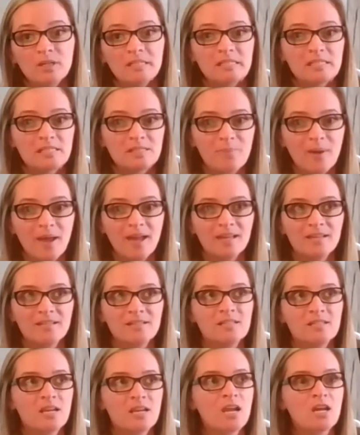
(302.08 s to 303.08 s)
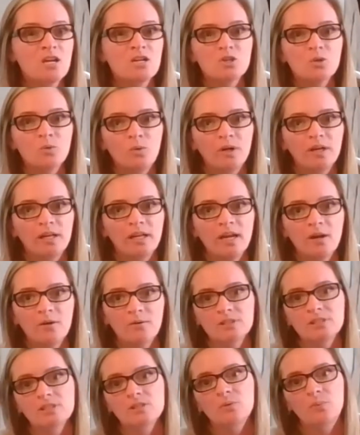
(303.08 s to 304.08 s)
can spend 20
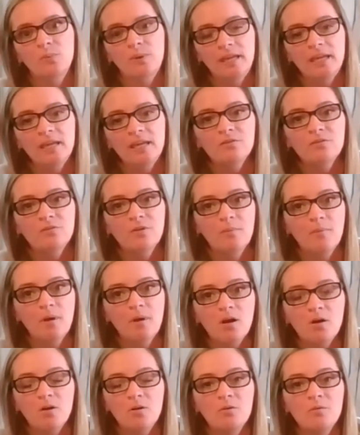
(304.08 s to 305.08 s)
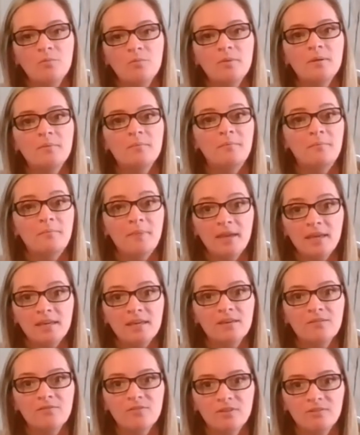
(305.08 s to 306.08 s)
hours a week from home
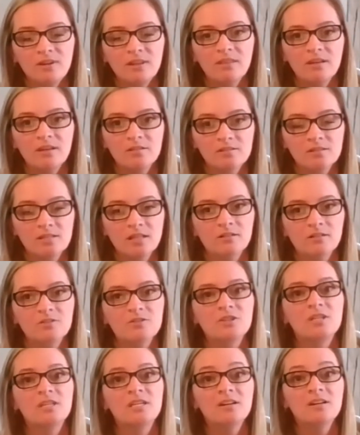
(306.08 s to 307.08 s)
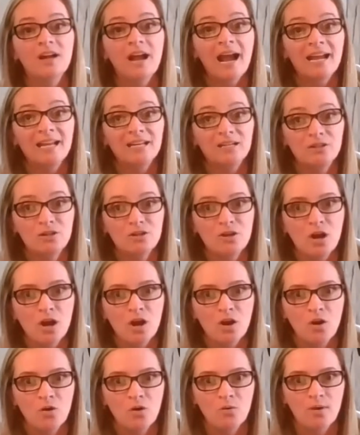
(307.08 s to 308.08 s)
making $50,000 a year, I
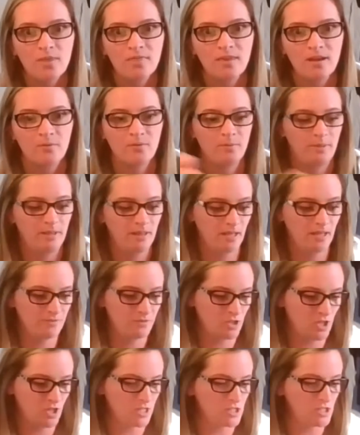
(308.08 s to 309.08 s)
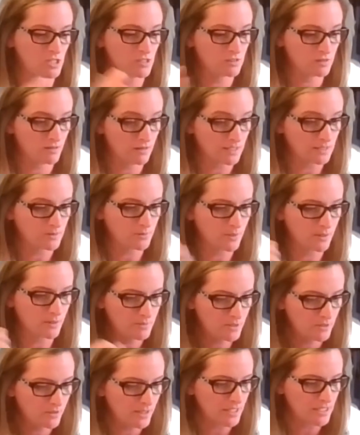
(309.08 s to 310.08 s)
know that would be life-changing. So that's why
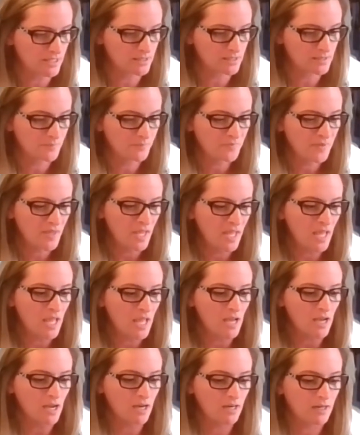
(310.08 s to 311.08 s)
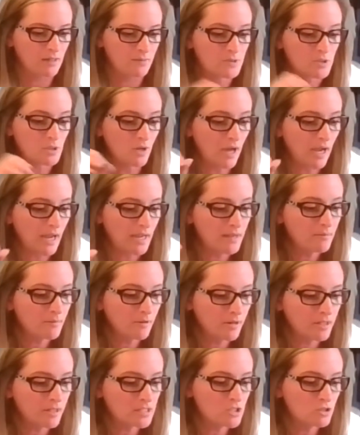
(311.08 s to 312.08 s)
I'm doing this. So I am
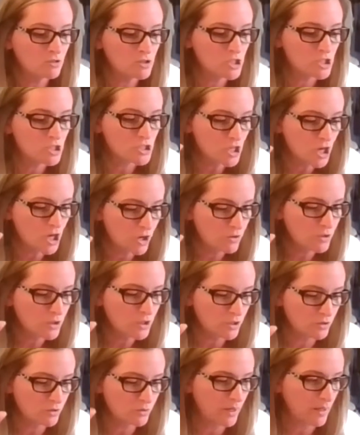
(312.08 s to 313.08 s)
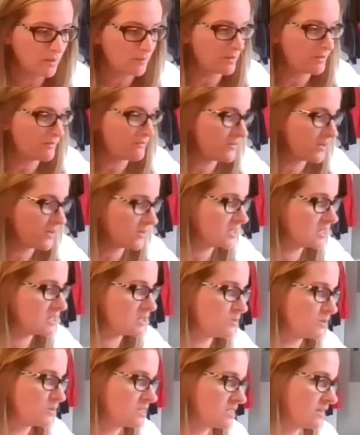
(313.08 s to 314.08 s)
going to show you and be very
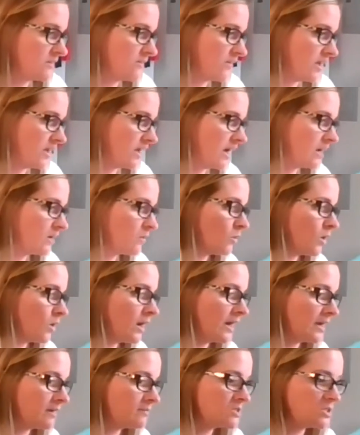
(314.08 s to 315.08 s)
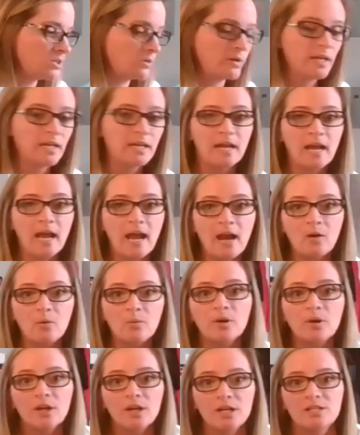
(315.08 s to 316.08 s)
specific on what I'm doing and how
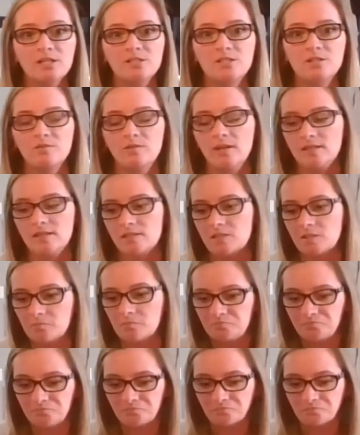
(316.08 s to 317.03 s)
we're going to do this.